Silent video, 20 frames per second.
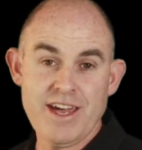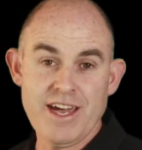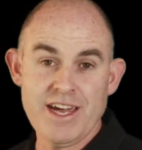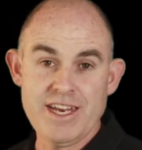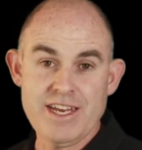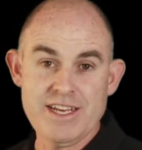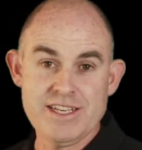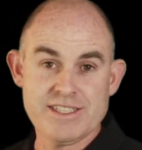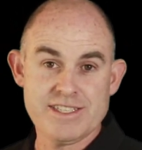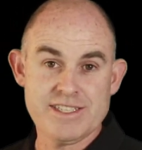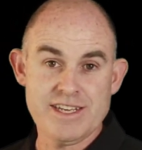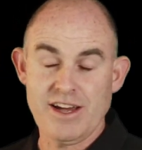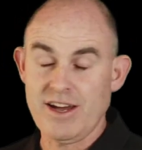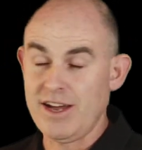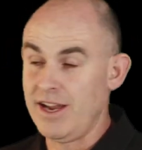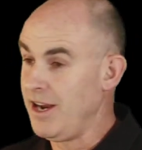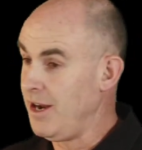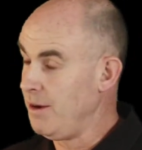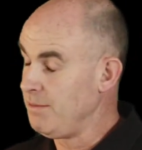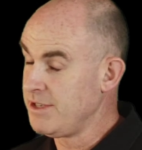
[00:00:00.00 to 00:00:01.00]
And
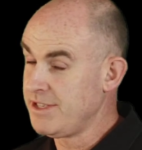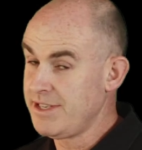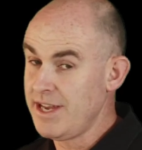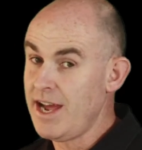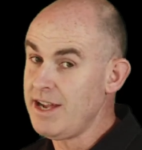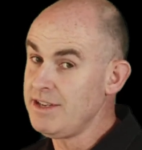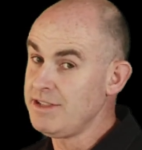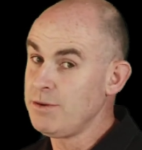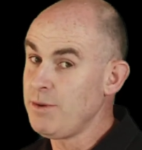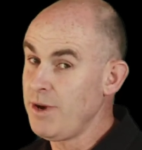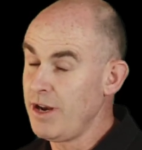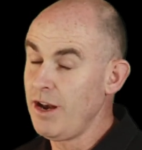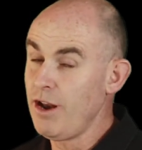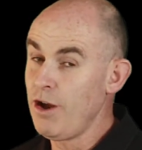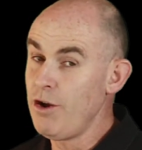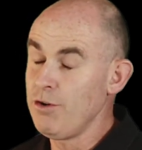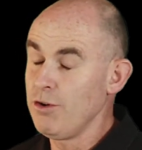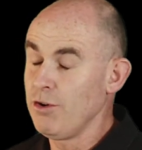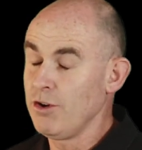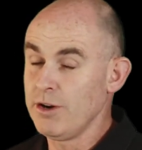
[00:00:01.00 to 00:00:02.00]
I'm start to
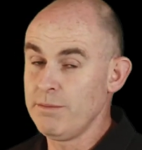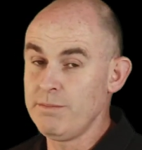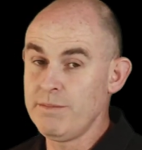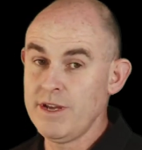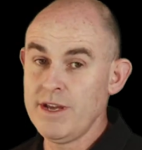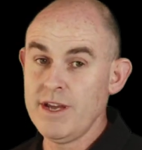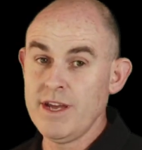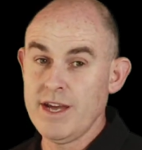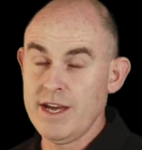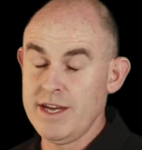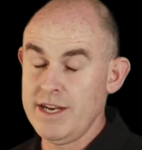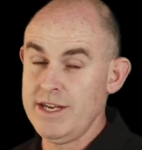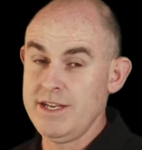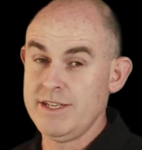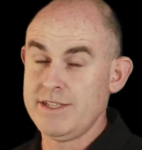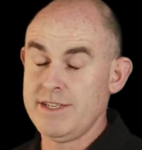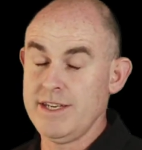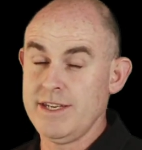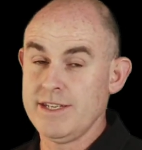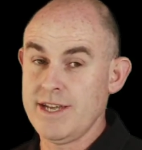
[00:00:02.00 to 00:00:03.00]
unload on him, and he
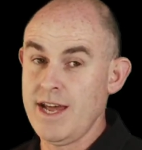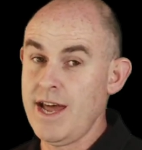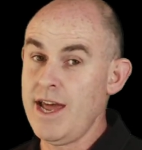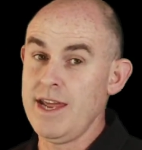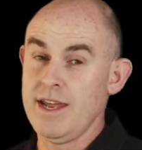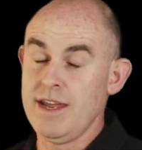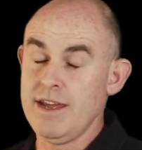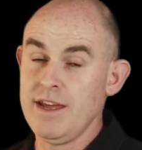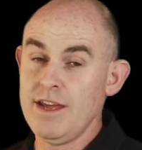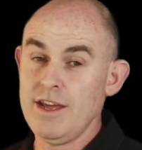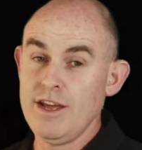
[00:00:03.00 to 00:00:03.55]
says, hey,